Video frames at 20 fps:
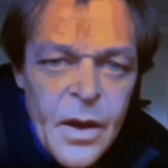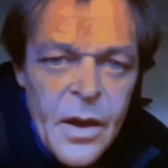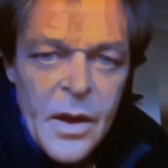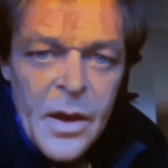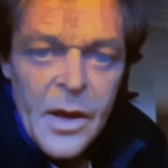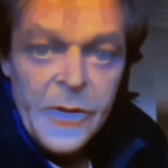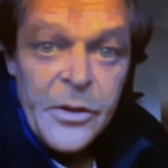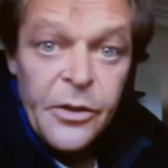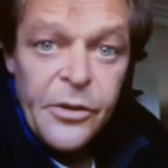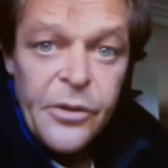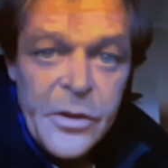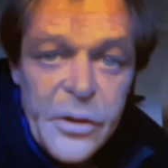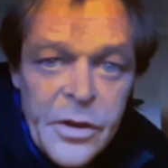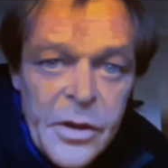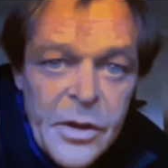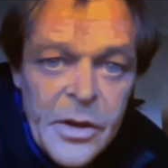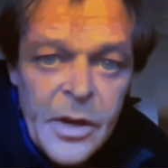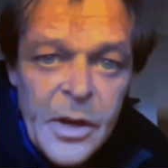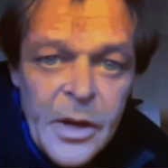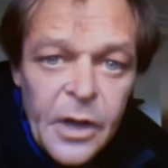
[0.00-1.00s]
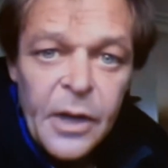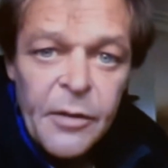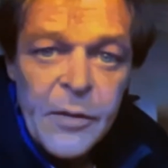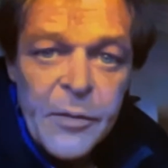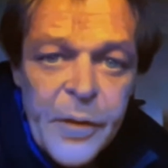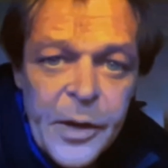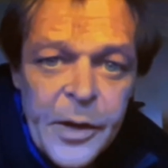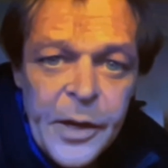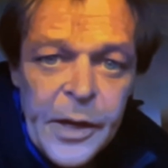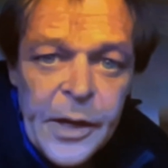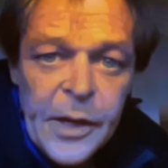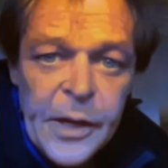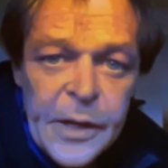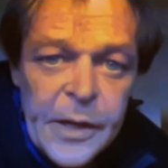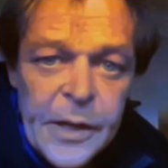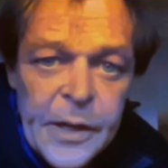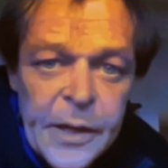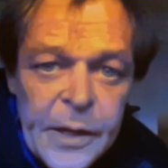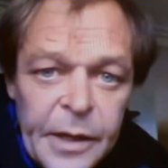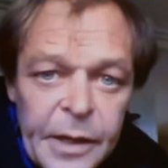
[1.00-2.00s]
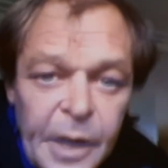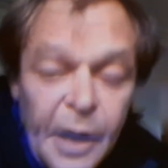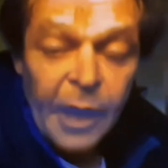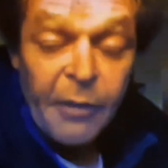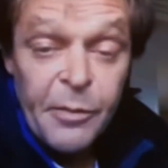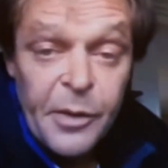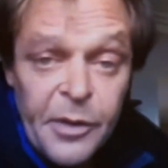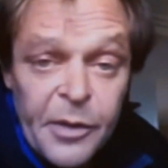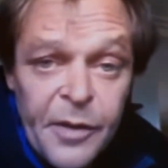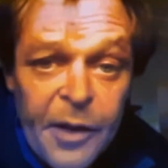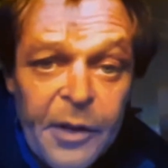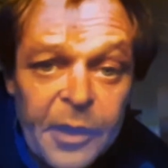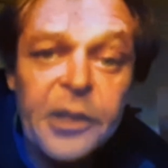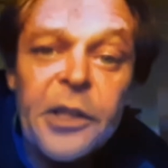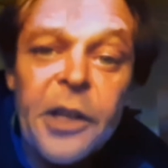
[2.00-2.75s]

each and every government of each